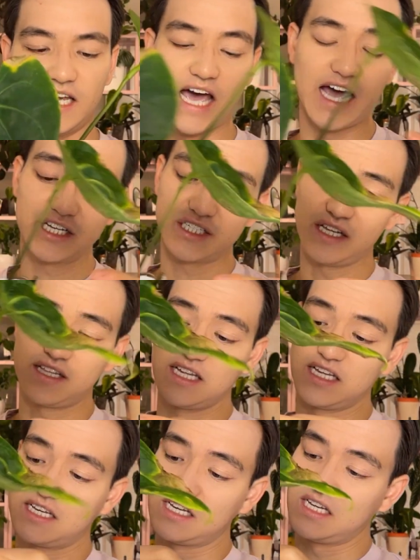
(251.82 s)
actually
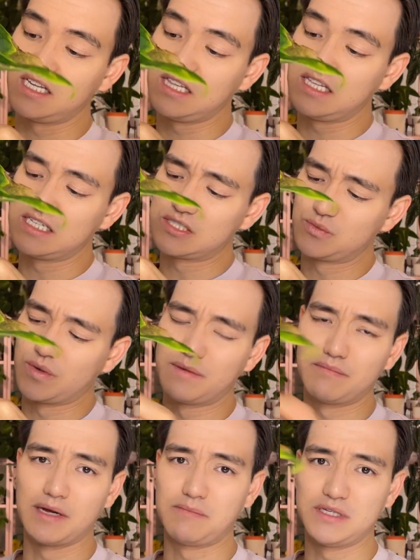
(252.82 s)
think this one
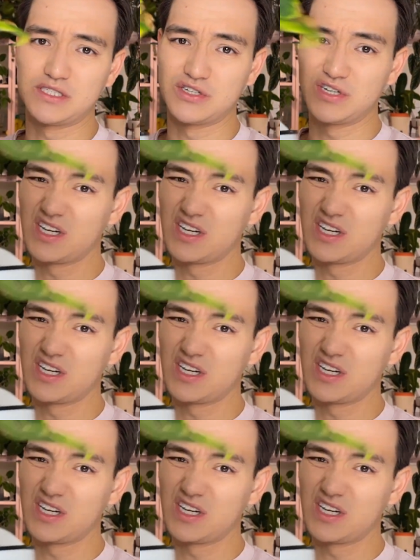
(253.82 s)
might be turning a